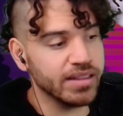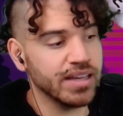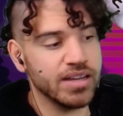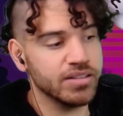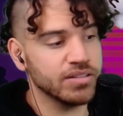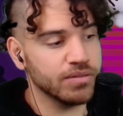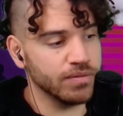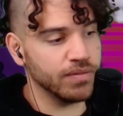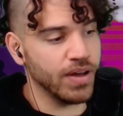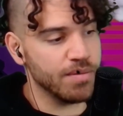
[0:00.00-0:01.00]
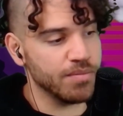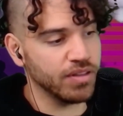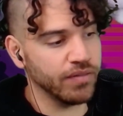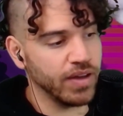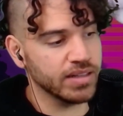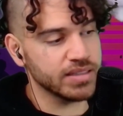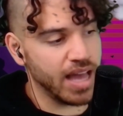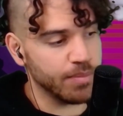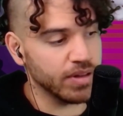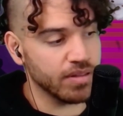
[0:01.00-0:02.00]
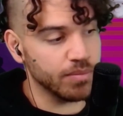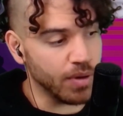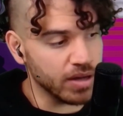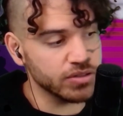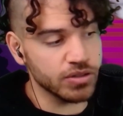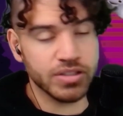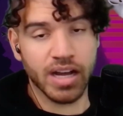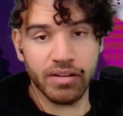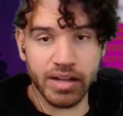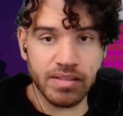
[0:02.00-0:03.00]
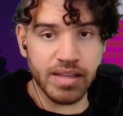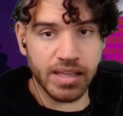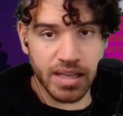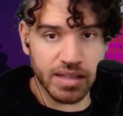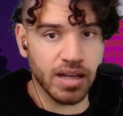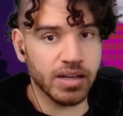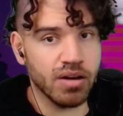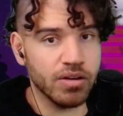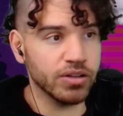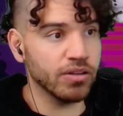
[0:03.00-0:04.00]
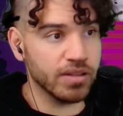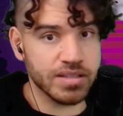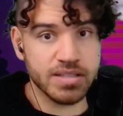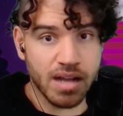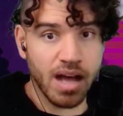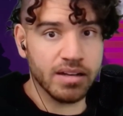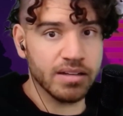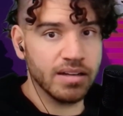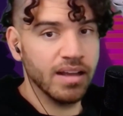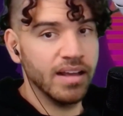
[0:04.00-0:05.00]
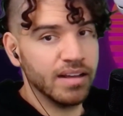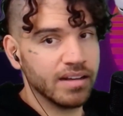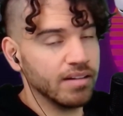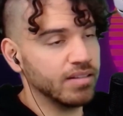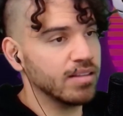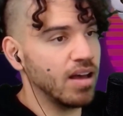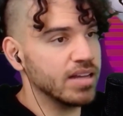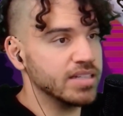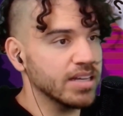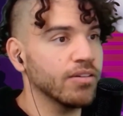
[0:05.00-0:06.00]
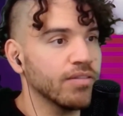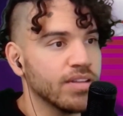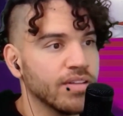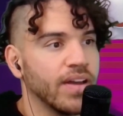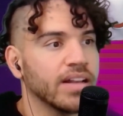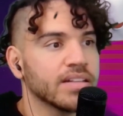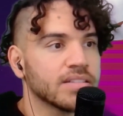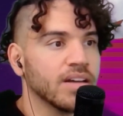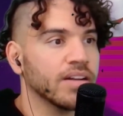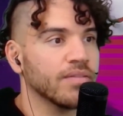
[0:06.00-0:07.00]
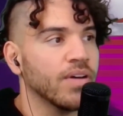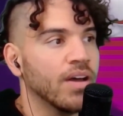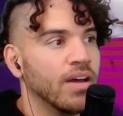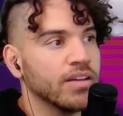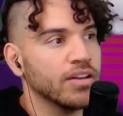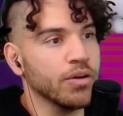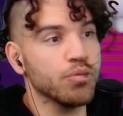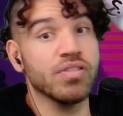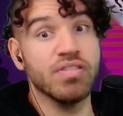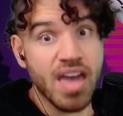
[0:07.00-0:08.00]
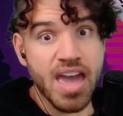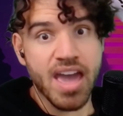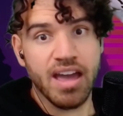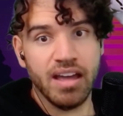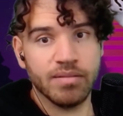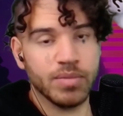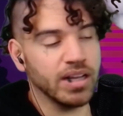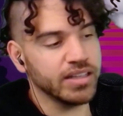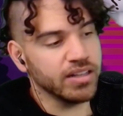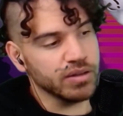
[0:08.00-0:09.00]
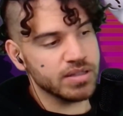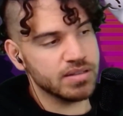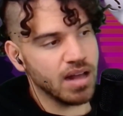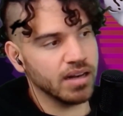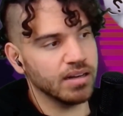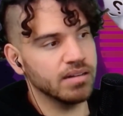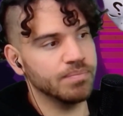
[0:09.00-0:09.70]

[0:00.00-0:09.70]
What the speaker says: The Age of Surveillance Capitalism by Shoshana and thinking like, oh, you know, this started kind of this idea of surveillance kind of, you know, it was there, but like, you know, it started